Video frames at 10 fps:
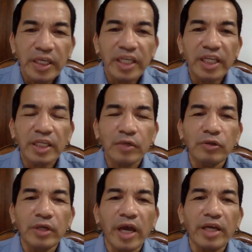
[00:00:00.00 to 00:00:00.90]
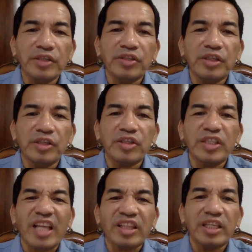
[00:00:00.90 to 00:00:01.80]
he recognized his
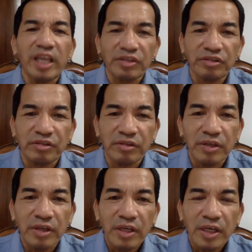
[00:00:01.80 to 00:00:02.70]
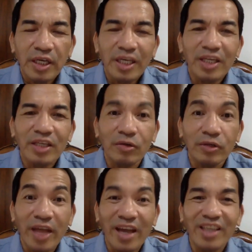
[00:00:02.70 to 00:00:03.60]
nothingness. He
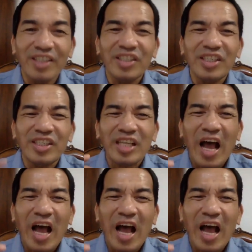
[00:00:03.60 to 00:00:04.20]
recognized his